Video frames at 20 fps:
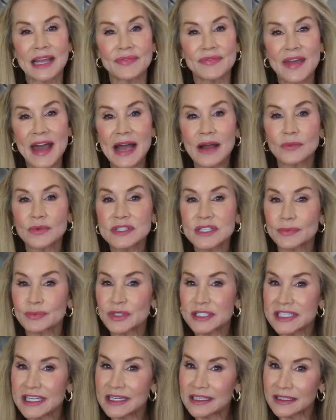and that was a
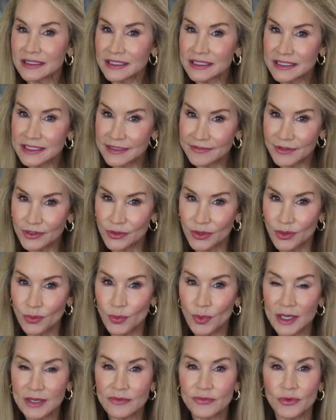particularly
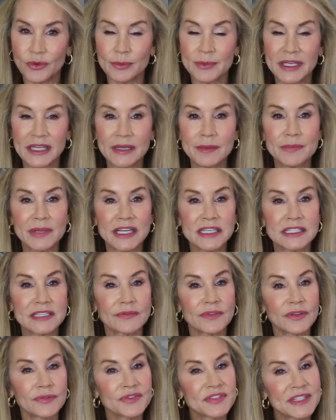difficult one for me because
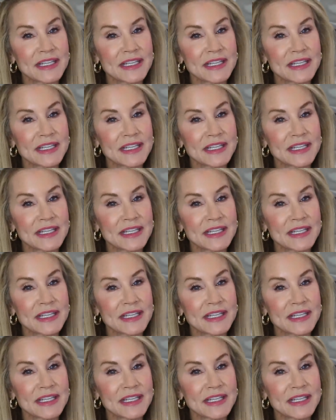if you've